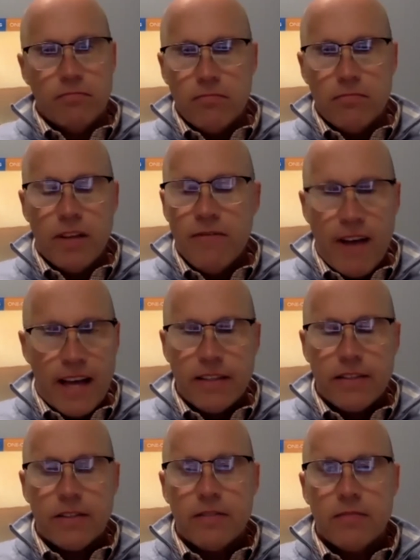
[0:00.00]
event.
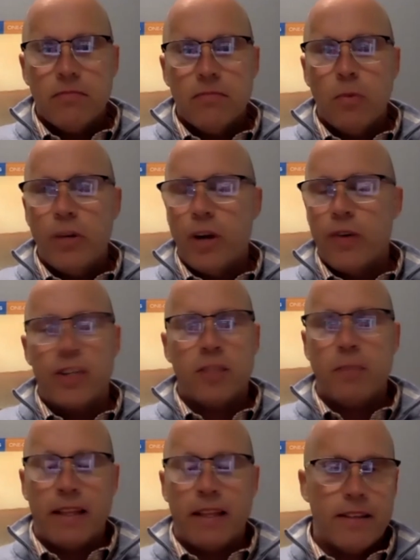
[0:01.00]
We don't
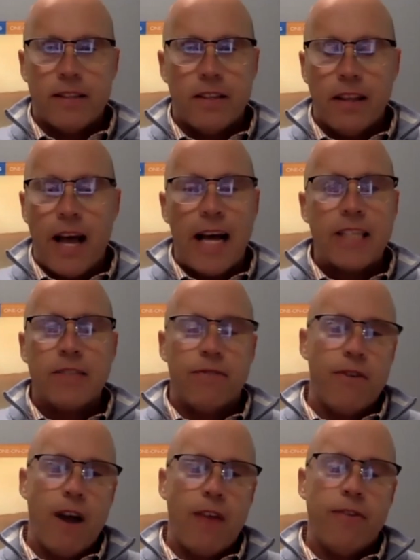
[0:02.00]
expect this to last
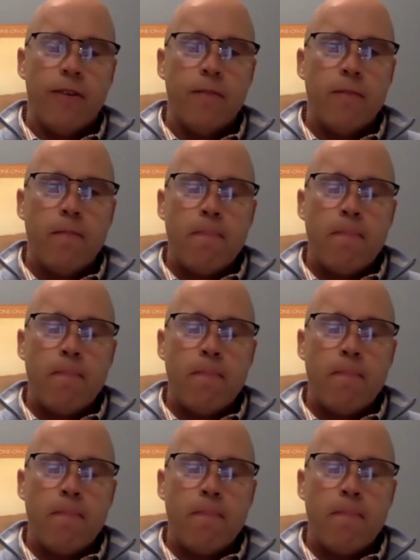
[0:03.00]
forever.